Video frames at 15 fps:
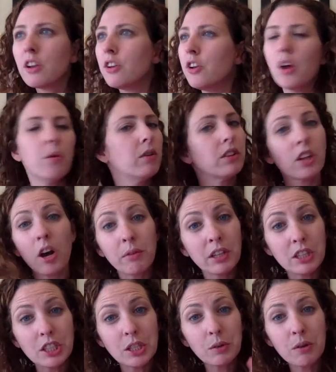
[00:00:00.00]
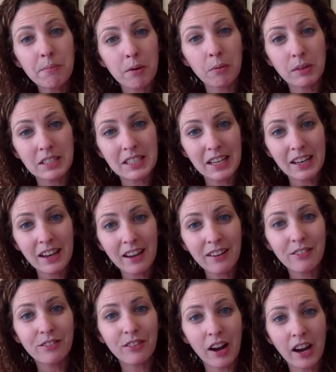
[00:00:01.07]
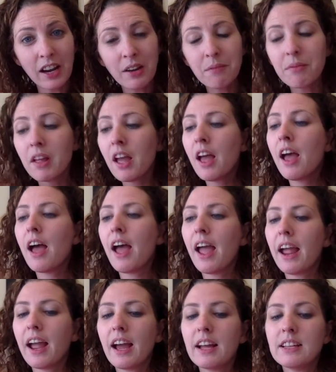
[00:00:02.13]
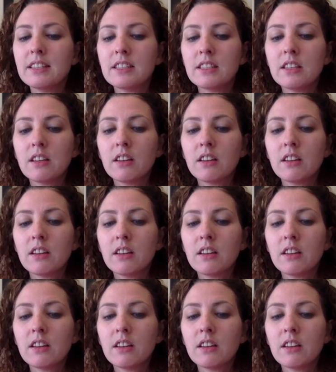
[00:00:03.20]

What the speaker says: No one thought we could do it, but we did it, right? And